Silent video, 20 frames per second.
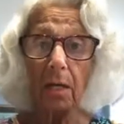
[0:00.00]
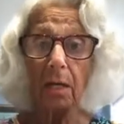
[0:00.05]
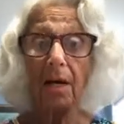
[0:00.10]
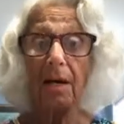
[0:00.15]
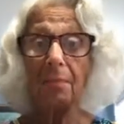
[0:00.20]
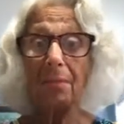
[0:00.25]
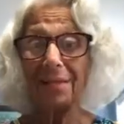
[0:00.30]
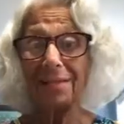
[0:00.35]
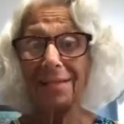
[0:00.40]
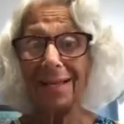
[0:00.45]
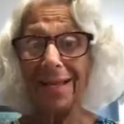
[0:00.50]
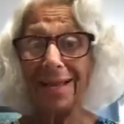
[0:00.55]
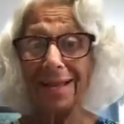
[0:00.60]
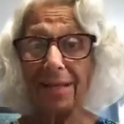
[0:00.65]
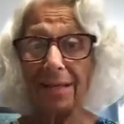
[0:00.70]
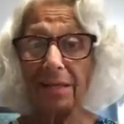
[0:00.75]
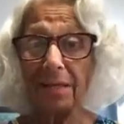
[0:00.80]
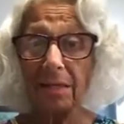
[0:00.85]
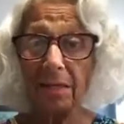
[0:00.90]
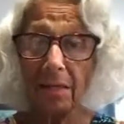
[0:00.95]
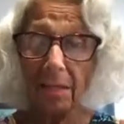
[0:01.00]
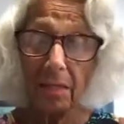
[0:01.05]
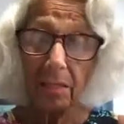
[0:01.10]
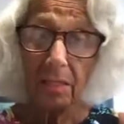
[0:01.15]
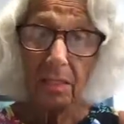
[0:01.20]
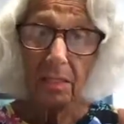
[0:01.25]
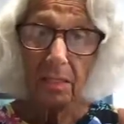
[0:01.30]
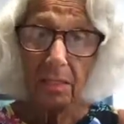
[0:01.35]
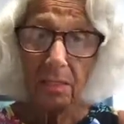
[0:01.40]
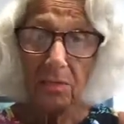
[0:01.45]
How about that?
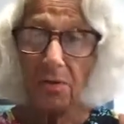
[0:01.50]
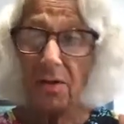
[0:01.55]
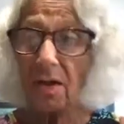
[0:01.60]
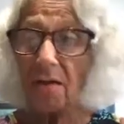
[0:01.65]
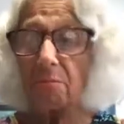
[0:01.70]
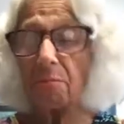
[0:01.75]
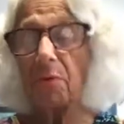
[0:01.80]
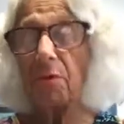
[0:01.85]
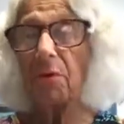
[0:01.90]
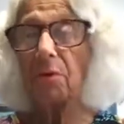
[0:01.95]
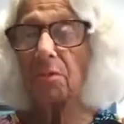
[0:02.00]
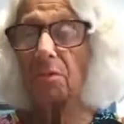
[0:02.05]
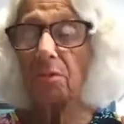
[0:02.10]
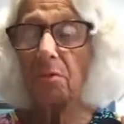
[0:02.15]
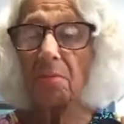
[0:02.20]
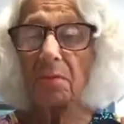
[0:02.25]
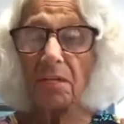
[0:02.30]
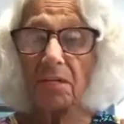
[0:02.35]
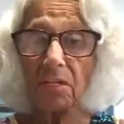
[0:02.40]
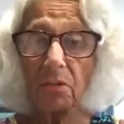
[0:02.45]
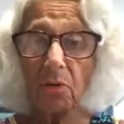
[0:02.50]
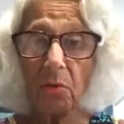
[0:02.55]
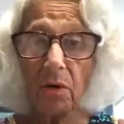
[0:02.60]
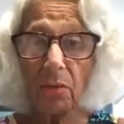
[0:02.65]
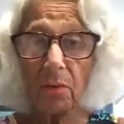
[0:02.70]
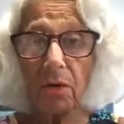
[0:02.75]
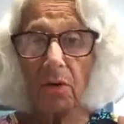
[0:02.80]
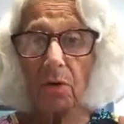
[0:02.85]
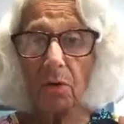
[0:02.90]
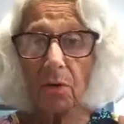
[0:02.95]
You gave birth to me, so what
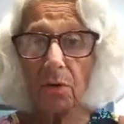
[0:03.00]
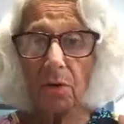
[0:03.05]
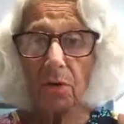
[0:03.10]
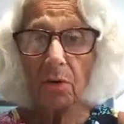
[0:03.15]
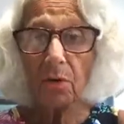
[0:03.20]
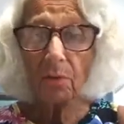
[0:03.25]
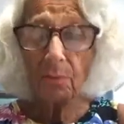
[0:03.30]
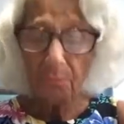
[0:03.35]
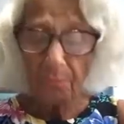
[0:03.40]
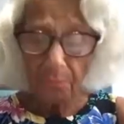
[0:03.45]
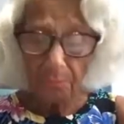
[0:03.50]
do I owe you?